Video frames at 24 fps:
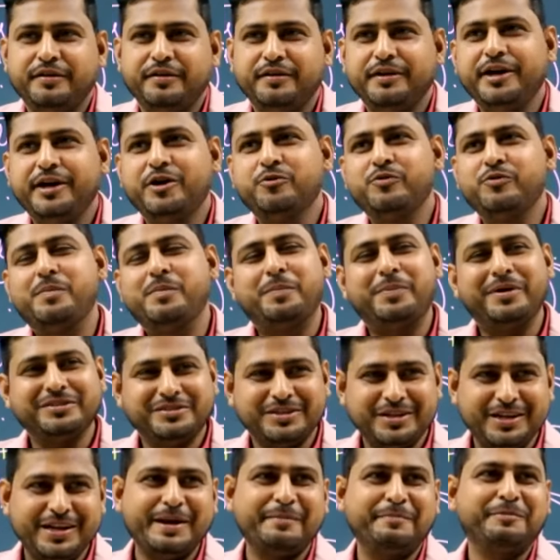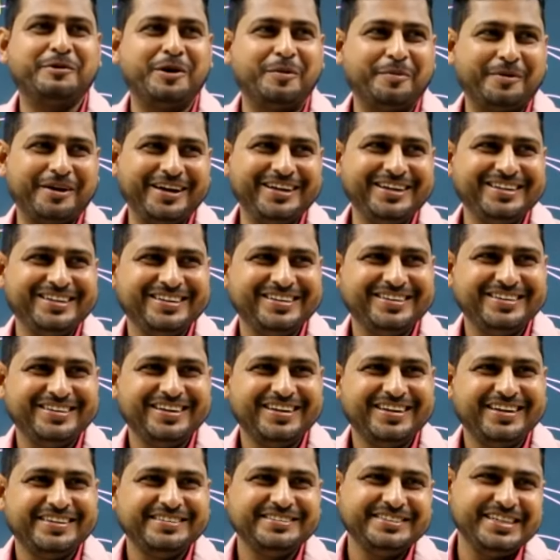It was my personal laptop, right?
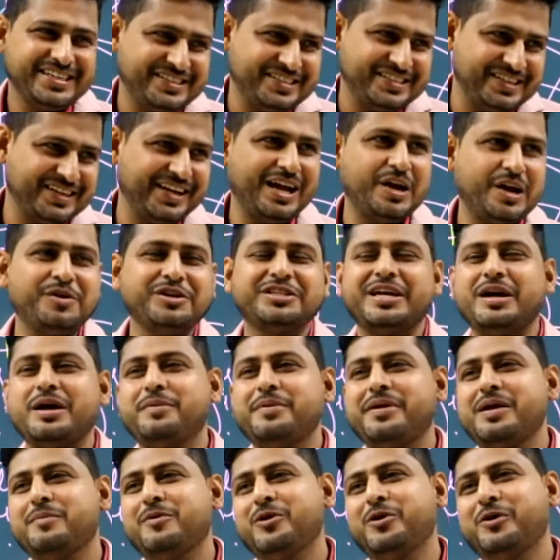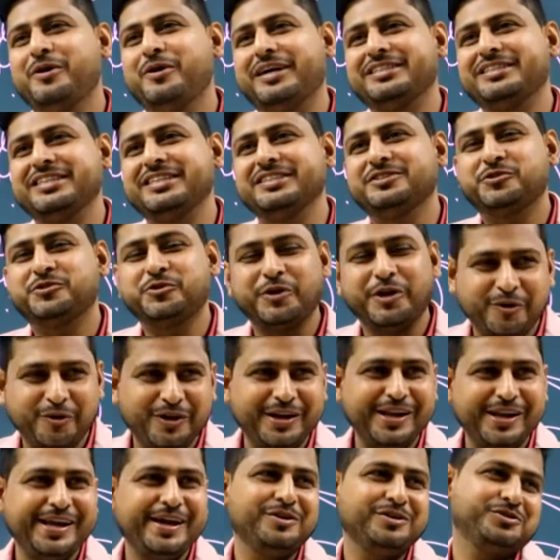Yesterday I was able to access. Today
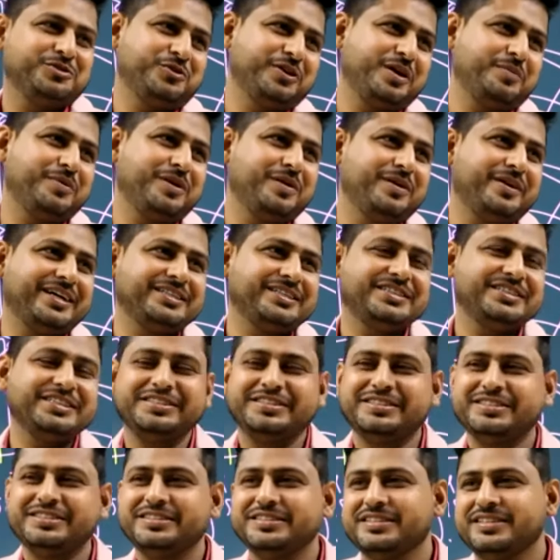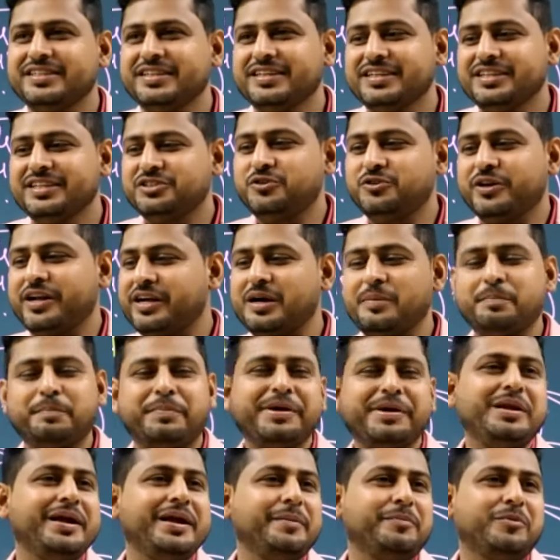only I was not able to access. It's not a
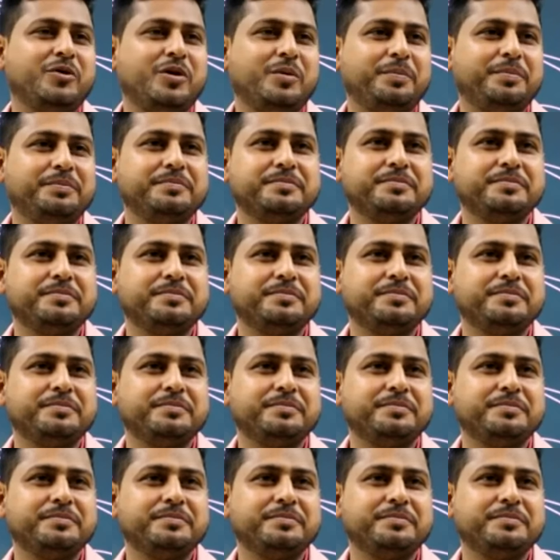company.